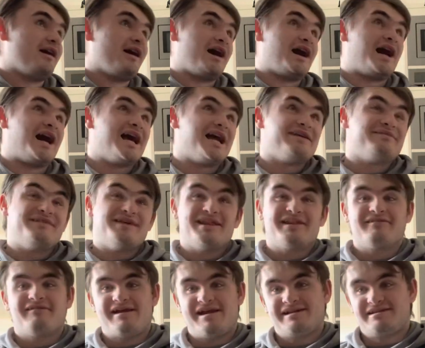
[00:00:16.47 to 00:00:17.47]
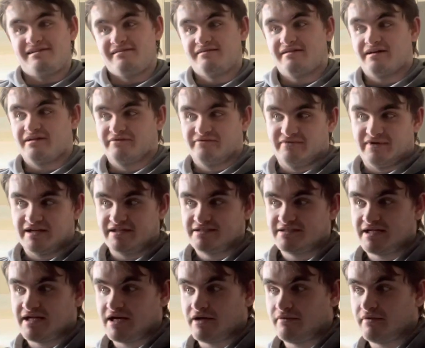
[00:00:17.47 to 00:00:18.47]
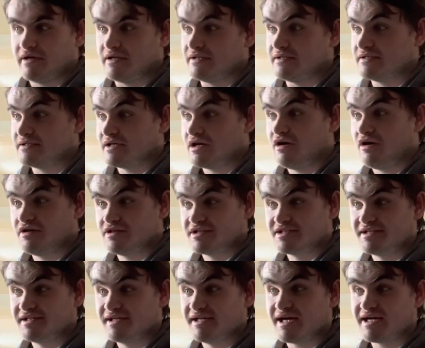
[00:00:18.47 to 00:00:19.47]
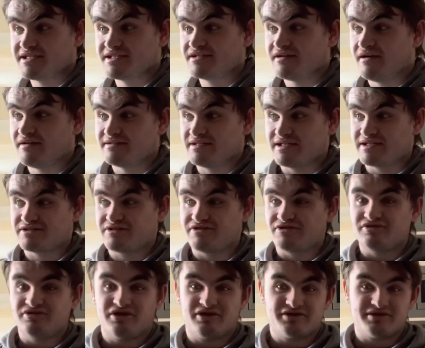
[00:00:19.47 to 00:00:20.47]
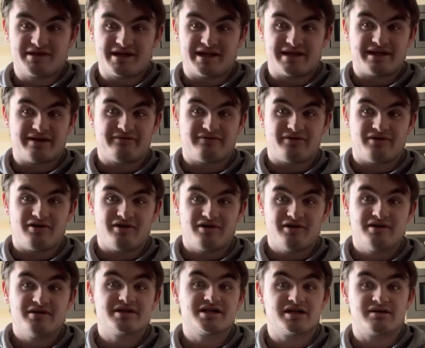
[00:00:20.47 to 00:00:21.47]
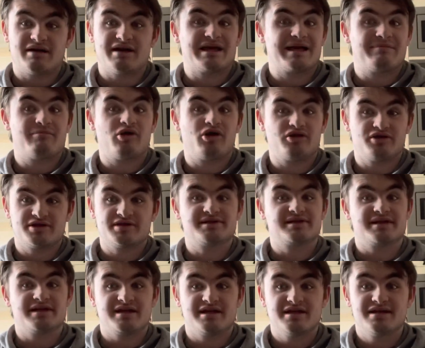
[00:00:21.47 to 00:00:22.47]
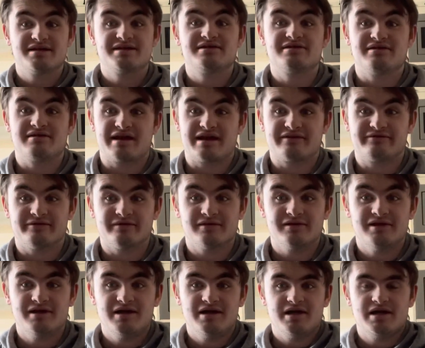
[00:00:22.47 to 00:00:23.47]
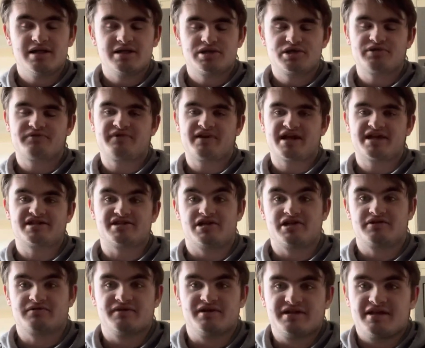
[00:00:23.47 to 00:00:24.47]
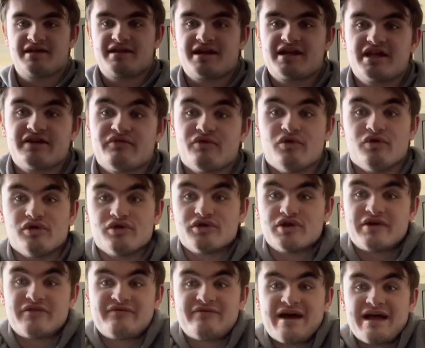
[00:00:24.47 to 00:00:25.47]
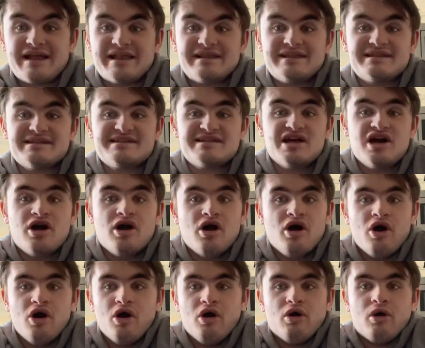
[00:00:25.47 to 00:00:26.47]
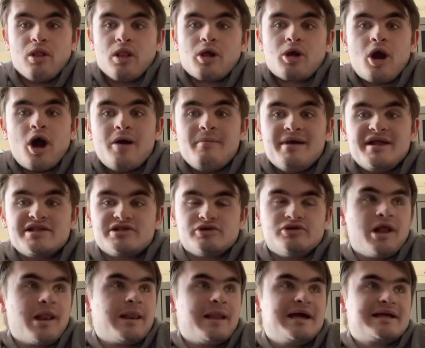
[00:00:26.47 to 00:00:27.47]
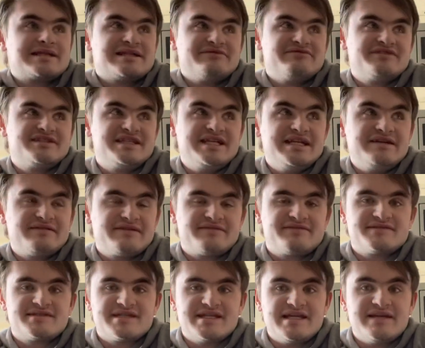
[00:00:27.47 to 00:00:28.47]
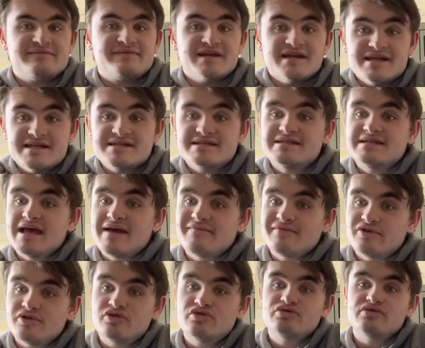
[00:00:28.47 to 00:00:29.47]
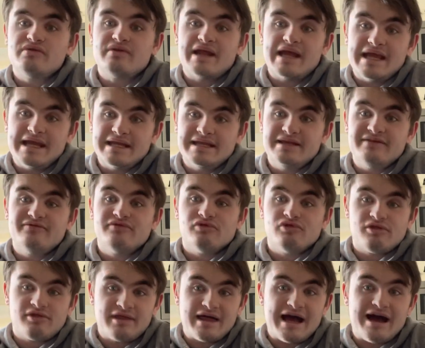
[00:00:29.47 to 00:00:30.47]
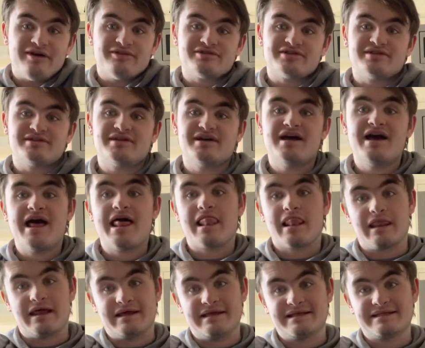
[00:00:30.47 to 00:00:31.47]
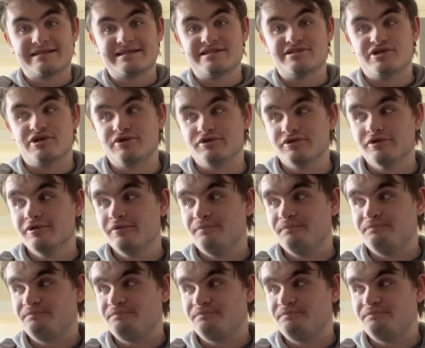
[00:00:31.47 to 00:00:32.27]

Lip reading: I've nearly got 18,000 fans now, and honestly I started TikTok not to get that far, so I am honestly so thankful. Just before I get started, I want to say thank you for all the fans, all the comments, all the likes I've received. I've received 784,000 likes in total.